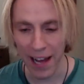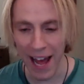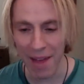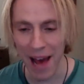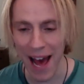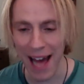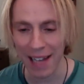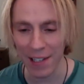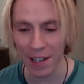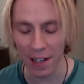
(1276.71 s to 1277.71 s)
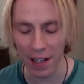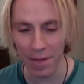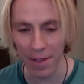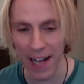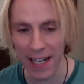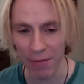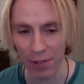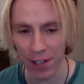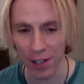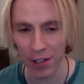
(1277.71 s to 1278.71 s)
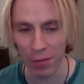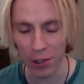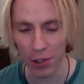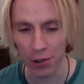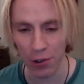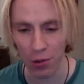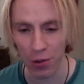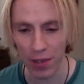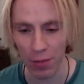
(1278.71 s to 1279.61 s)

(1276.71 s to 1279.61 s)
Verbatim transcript: hey, Max, if any religion was true,